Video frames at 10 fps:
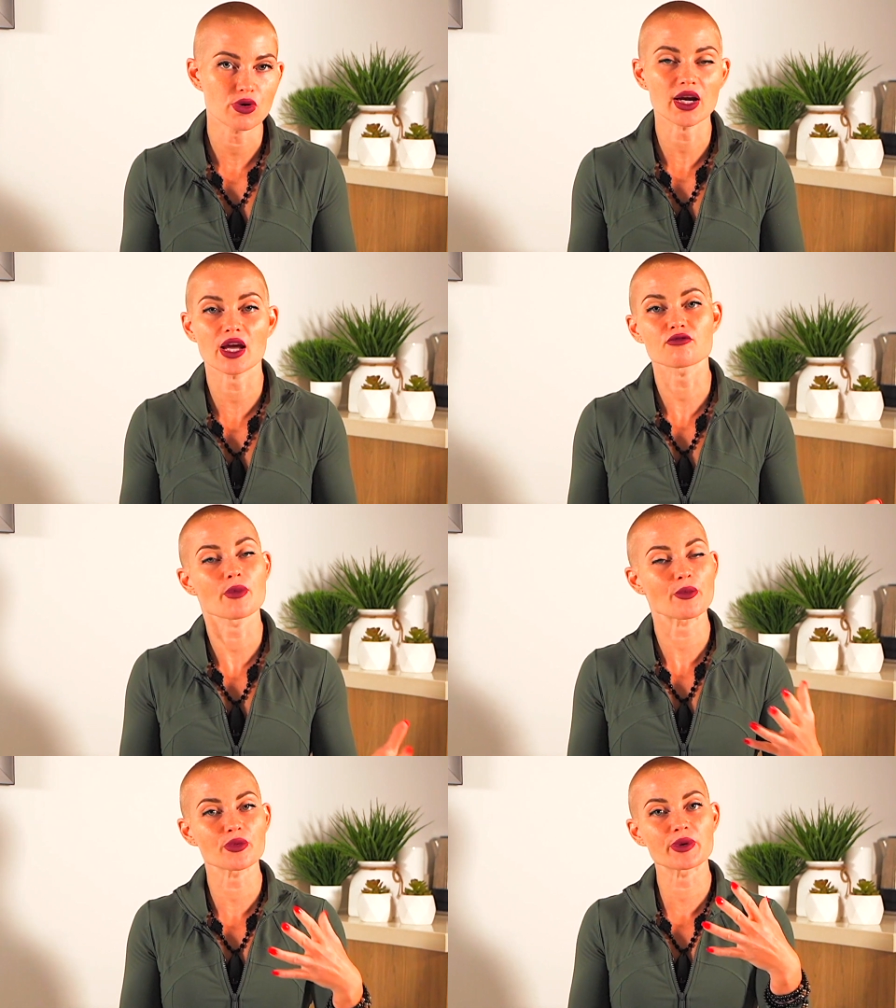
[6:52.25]
Again,
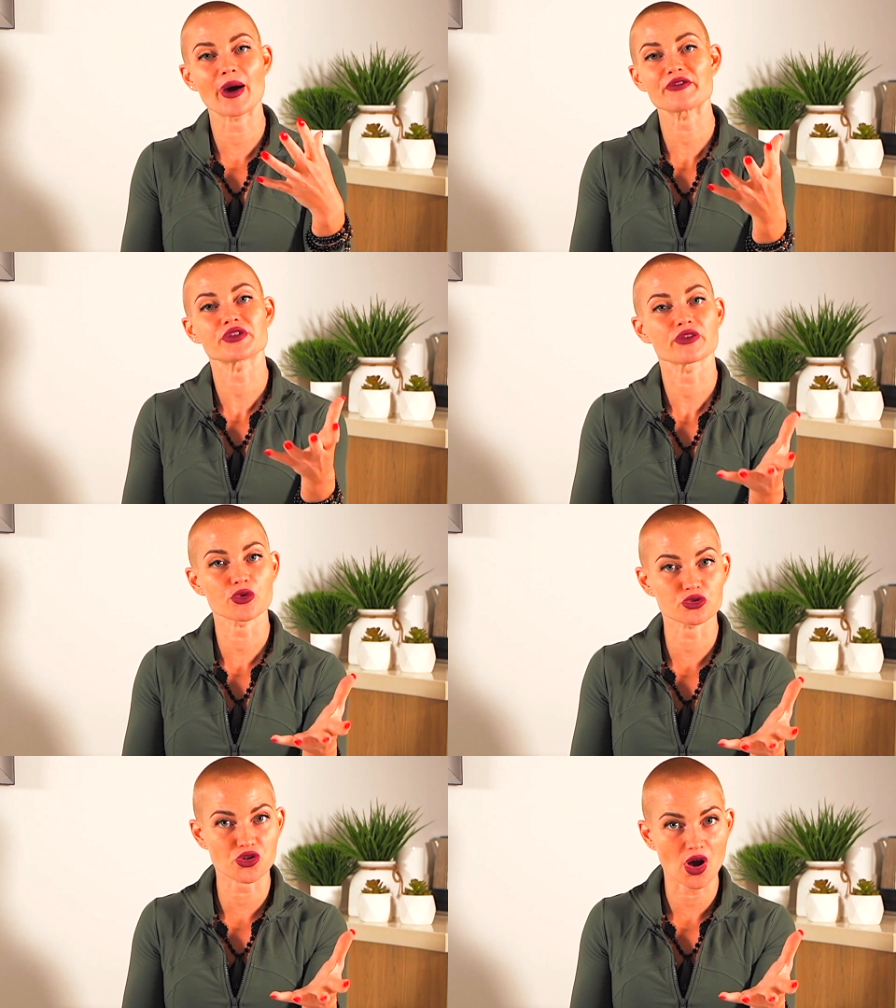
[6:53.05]
remember, be mindful of
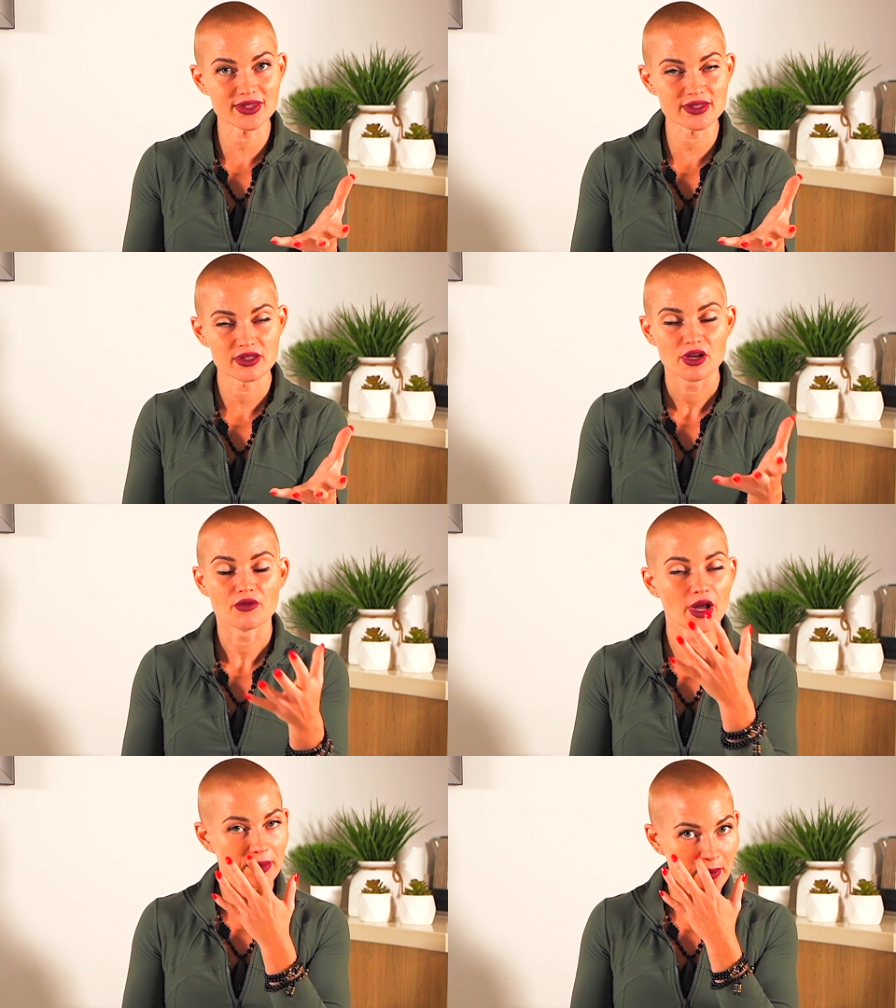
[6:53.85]
those thoughts right?